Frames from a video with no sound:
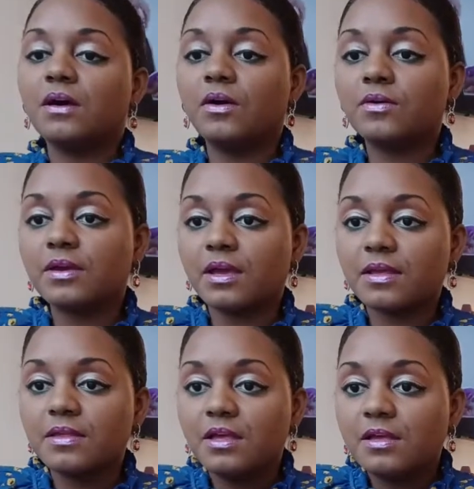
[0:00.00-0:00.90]

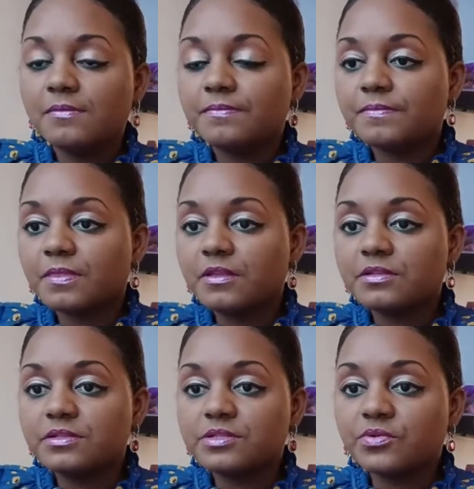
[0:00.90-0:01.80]
Okay, the
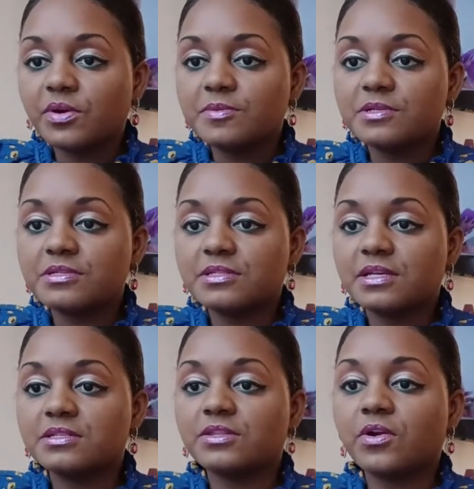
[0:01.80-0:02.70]
description
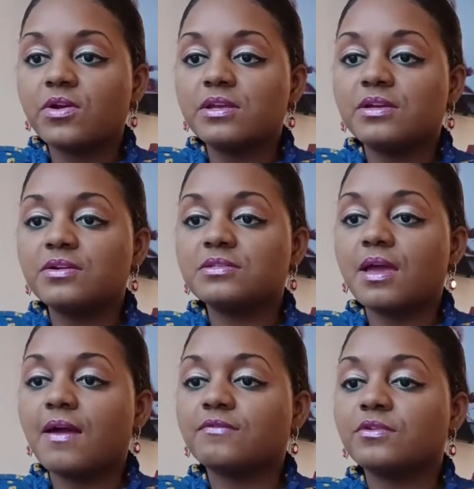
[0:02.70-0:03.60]
says 30 years
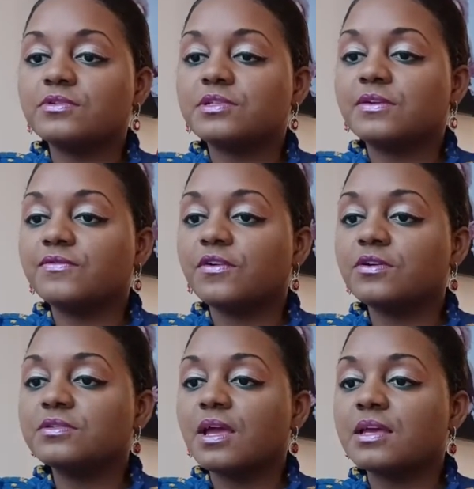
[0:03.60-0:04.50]
after she
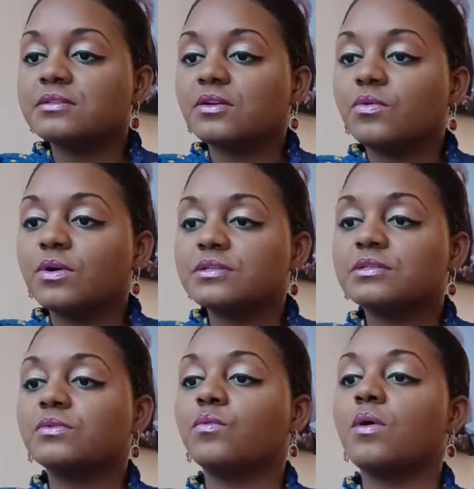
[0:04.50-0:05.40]
first asked the
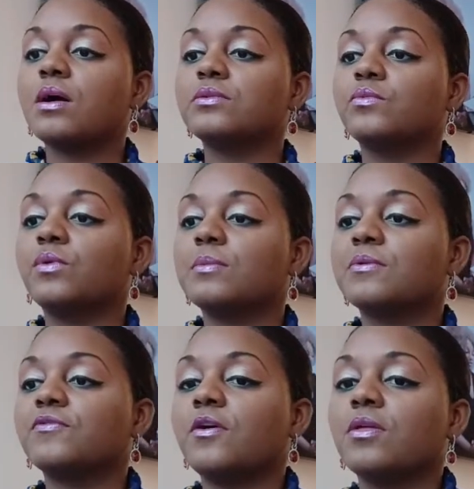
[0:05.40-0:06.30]
question, why do
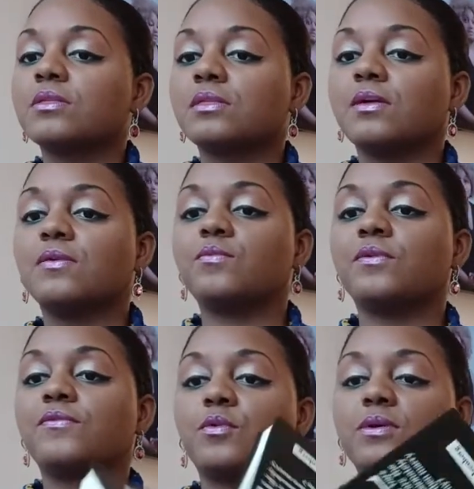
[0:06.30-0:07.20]
women fall in love
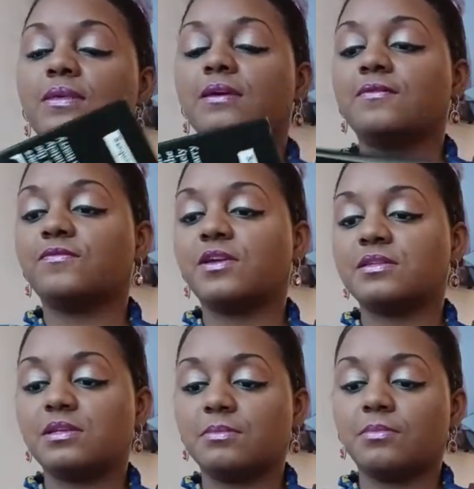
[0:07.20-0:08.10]
with
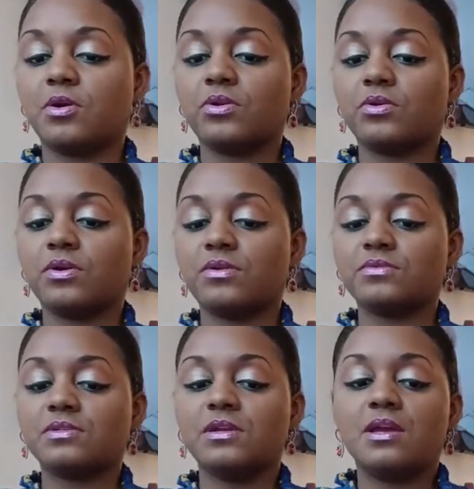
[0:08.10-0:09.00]
convicted murderers?